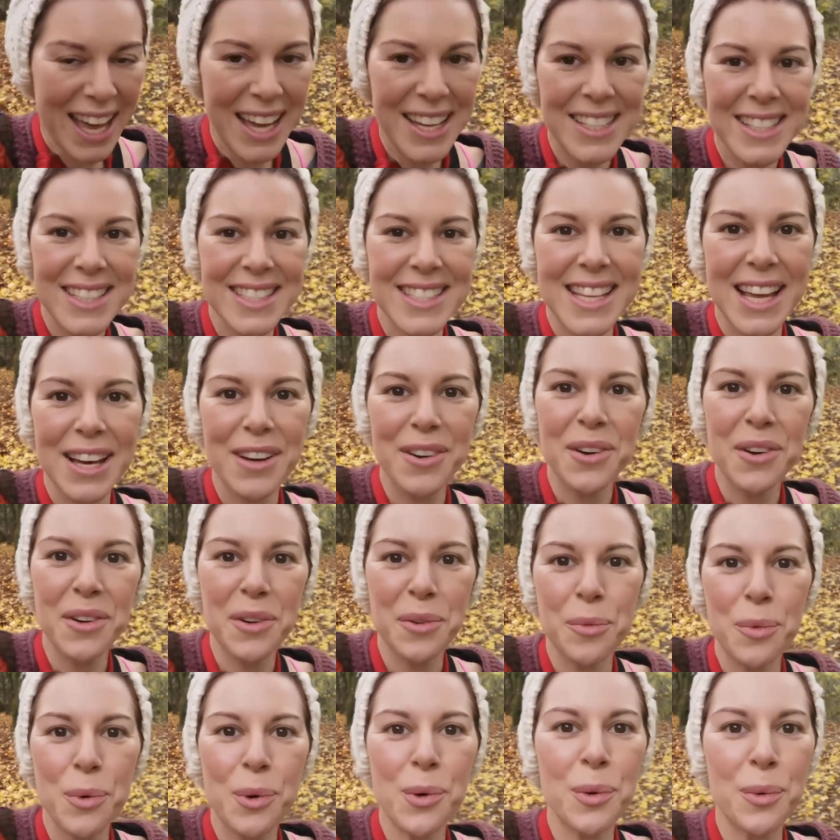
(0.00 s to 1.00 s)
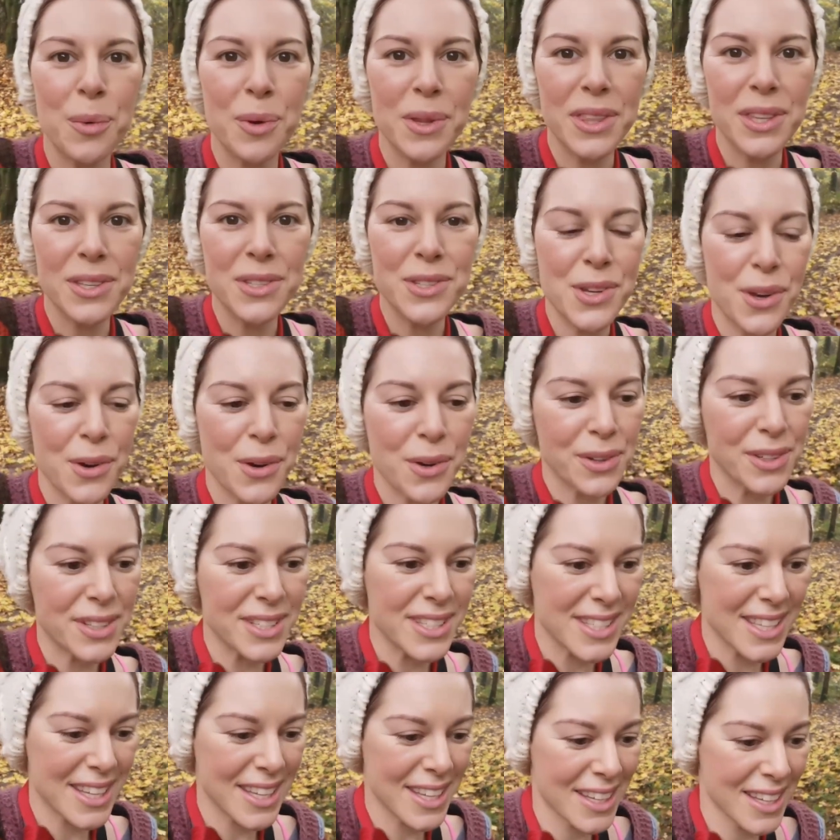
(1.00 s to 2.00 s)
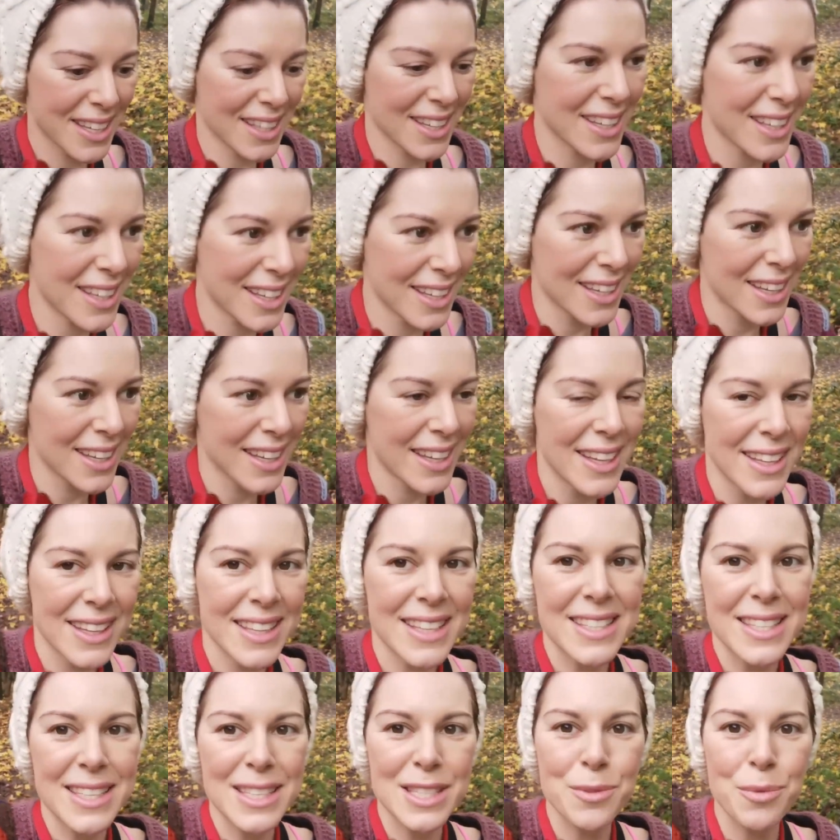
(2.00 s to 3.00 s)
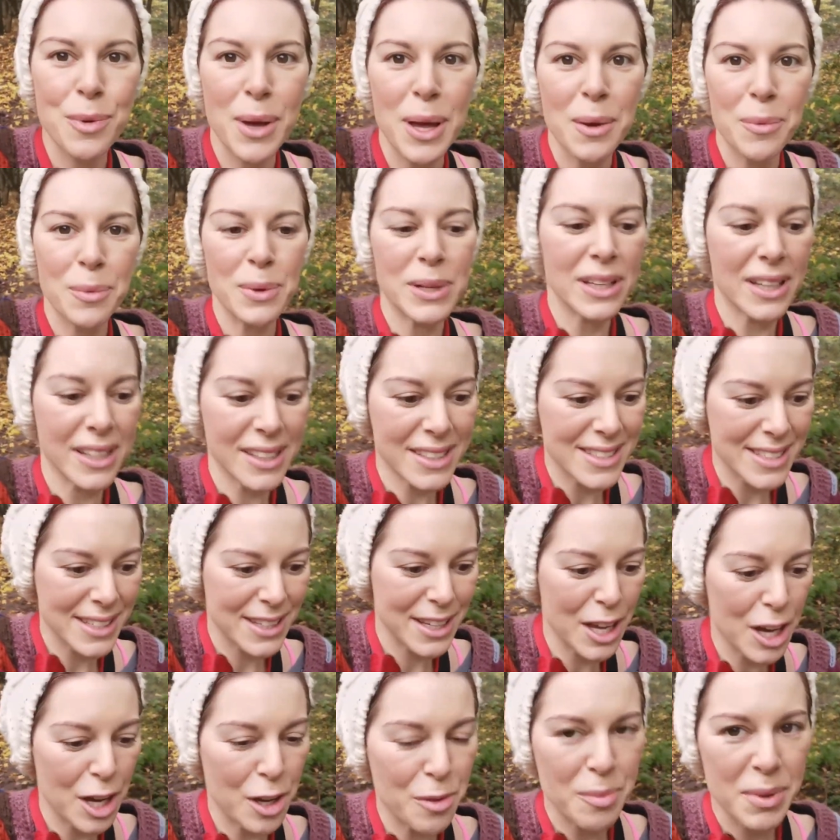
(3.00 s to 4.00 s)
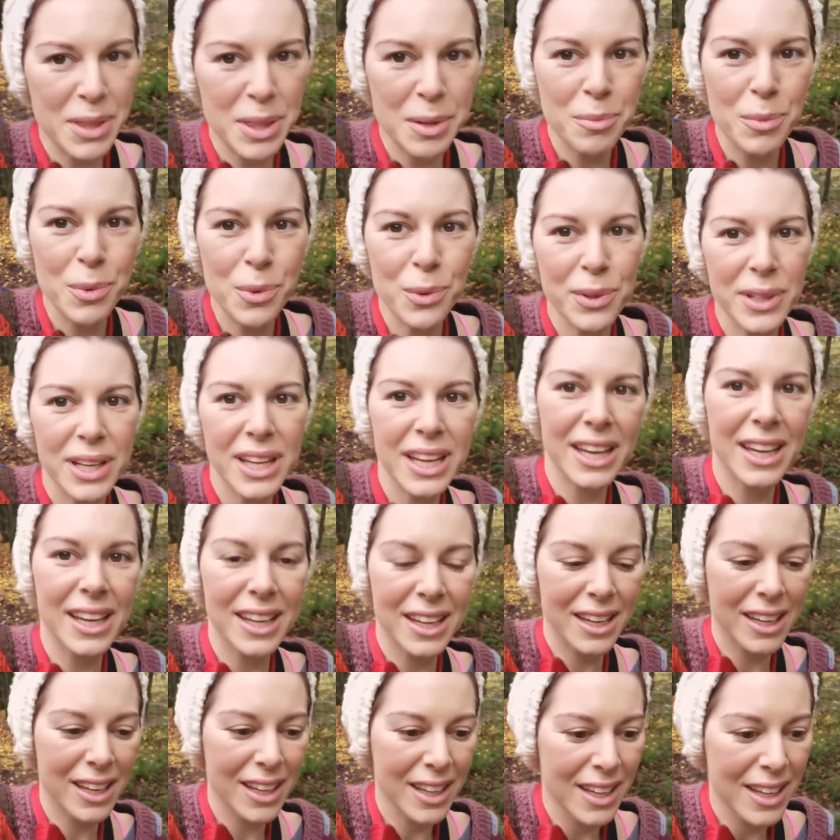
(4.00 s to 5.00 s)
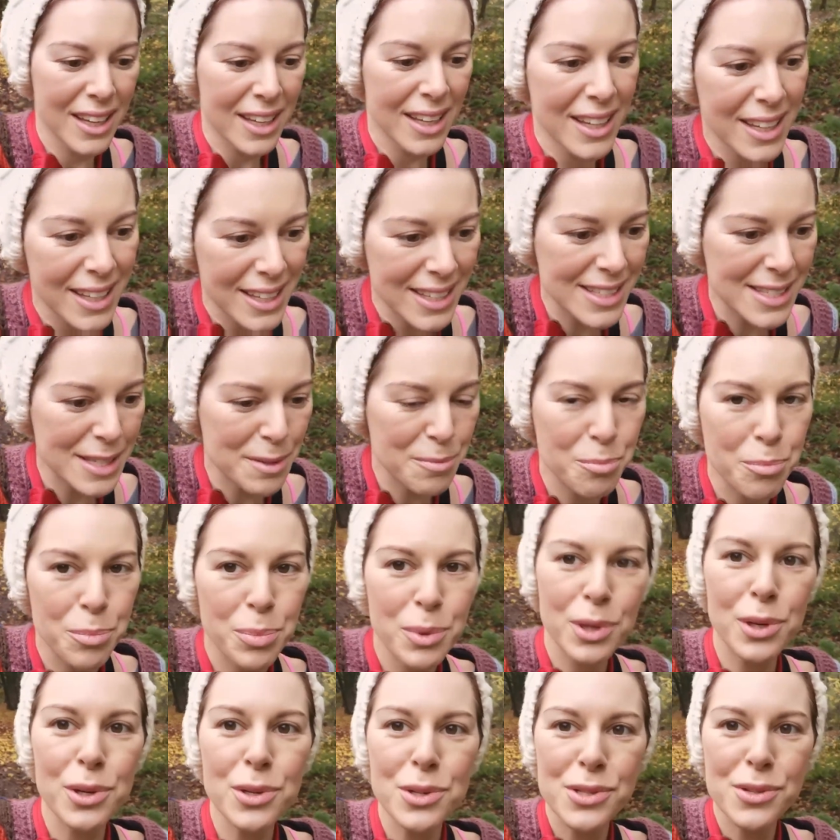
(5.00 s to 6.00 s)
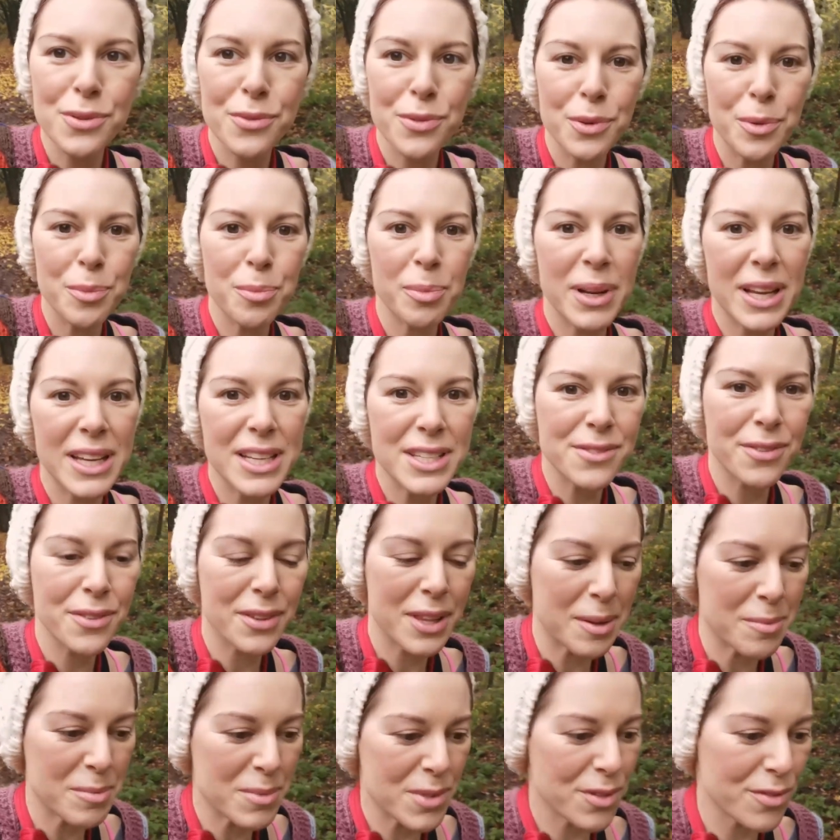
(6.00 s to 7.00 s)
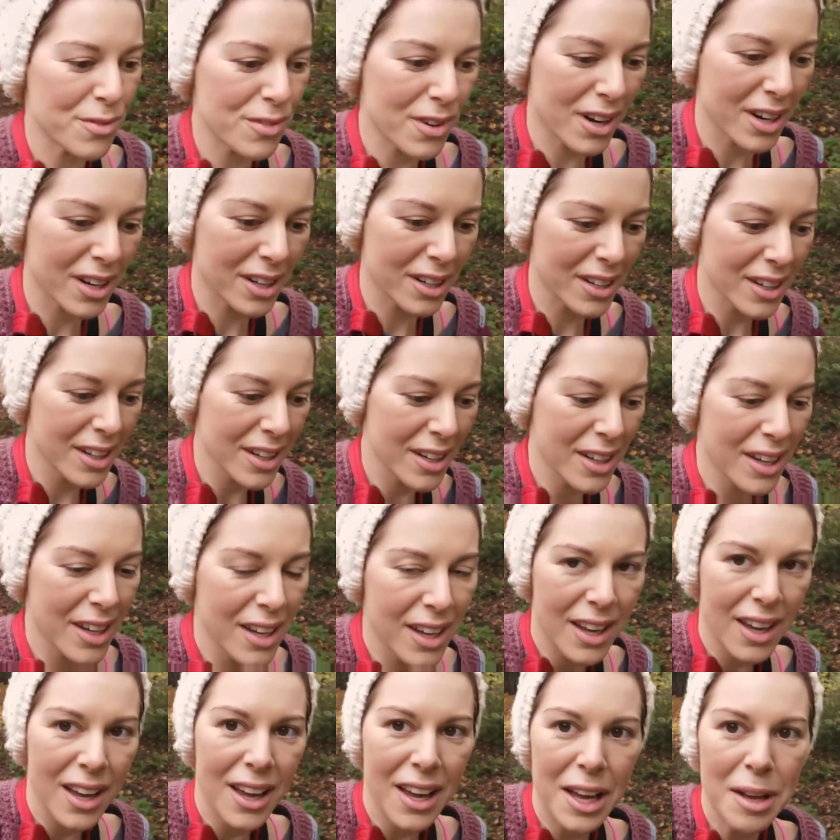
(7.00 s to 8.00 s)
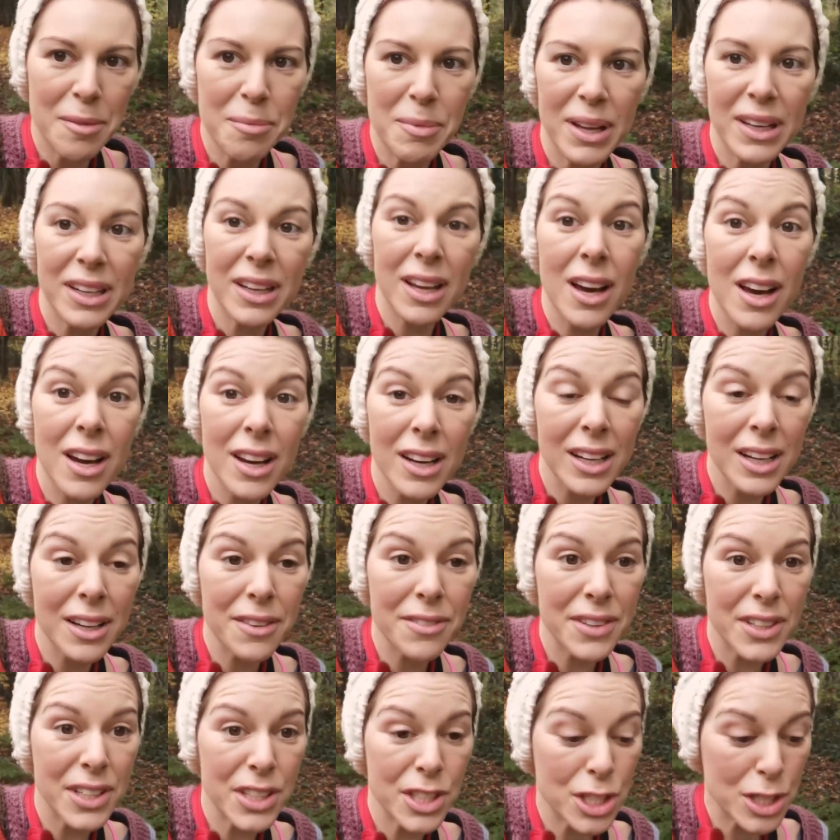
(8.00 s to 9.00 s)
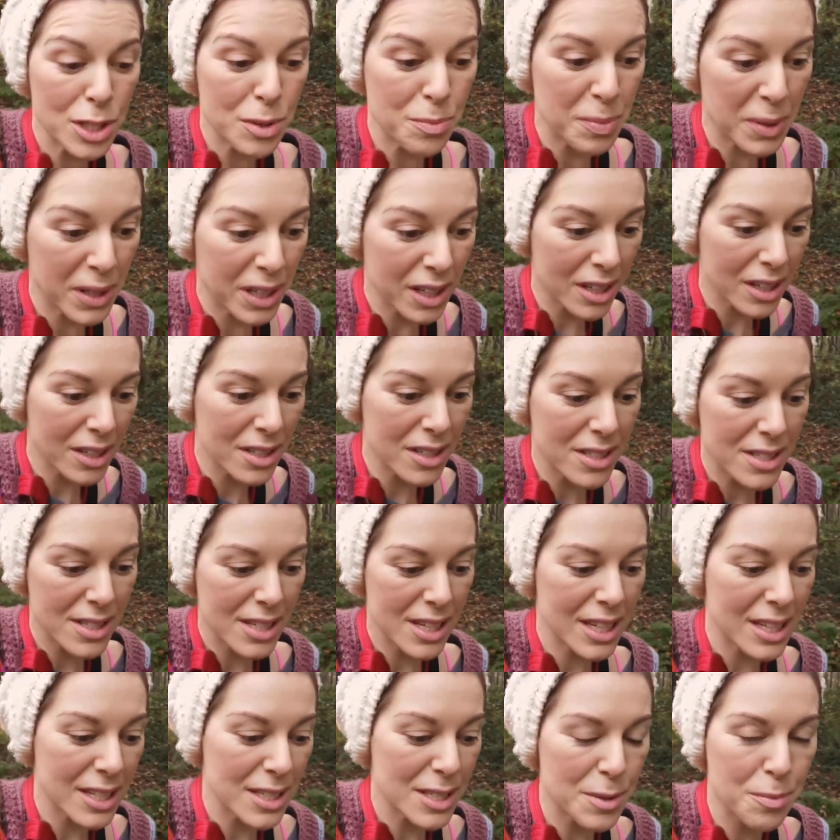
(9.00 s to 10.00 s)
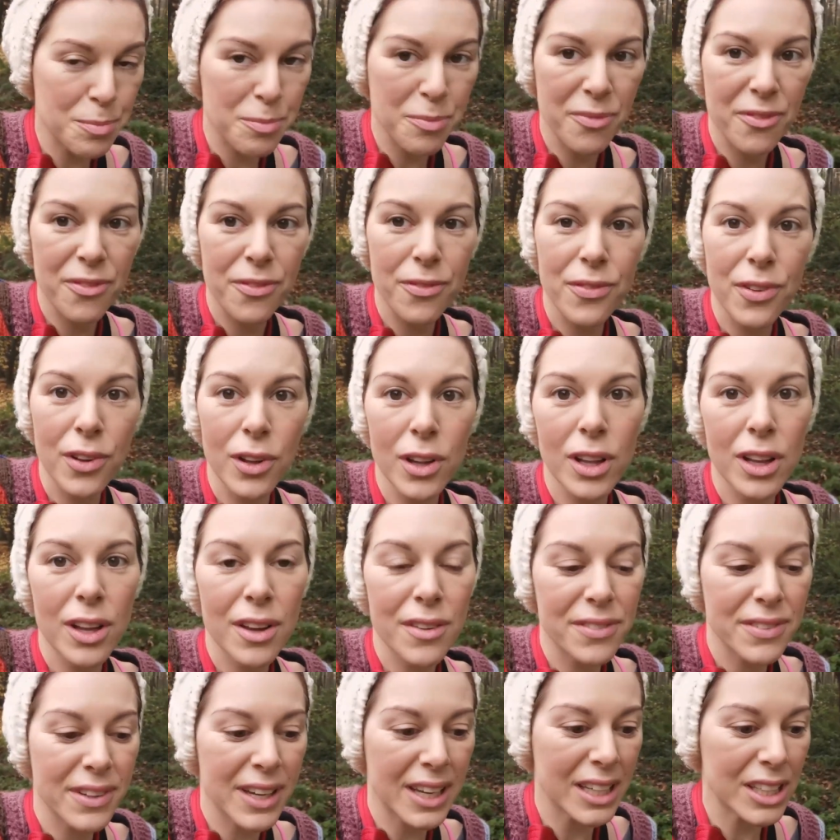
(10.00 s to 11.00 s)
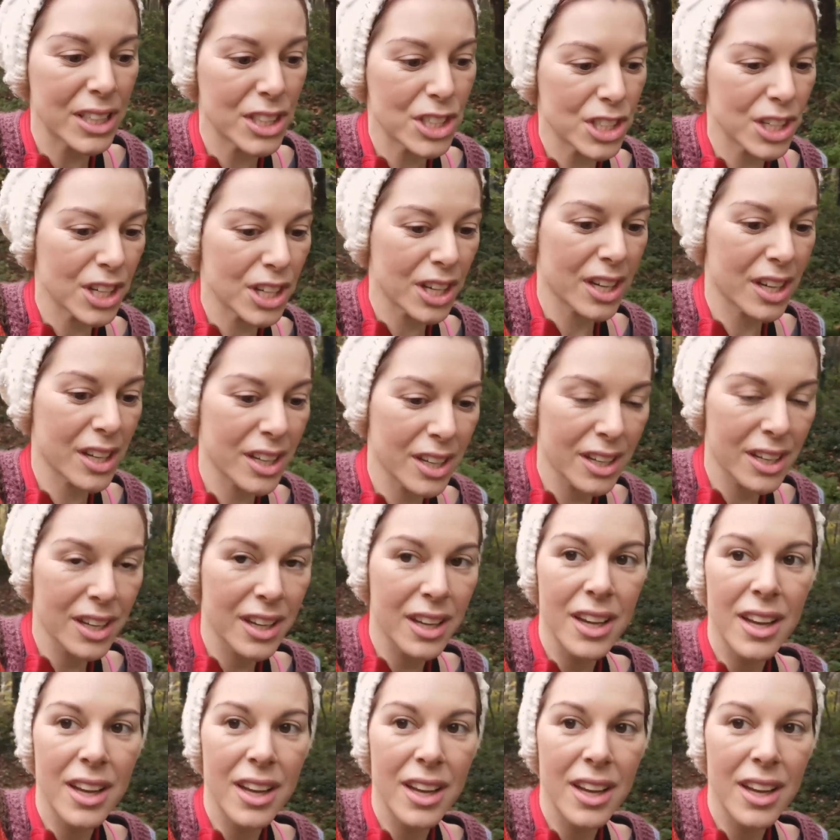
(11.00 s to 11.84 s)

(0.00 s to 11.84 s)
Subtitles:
I'm just out on a walk with the dogs. This is where we like to come in the morning. It's a beautiful place for them to run, and I love it just because it's full of nature